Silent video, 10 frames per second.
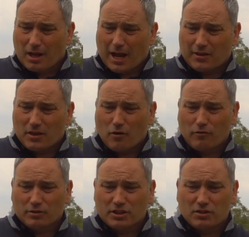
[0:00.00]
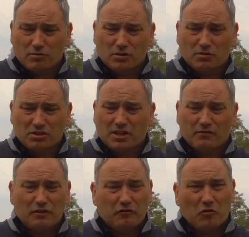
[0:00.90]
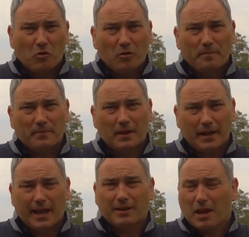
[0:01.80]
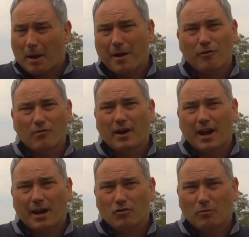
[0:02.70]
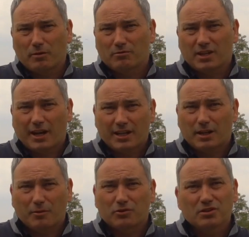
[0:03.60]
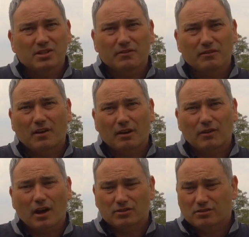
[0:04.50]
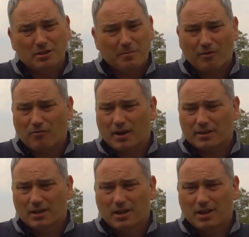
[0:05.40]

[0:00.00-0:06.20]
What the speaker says: And the overall distance was 274. Again, about right. I normally would say I'd hit it about 275 yards, so it's about right.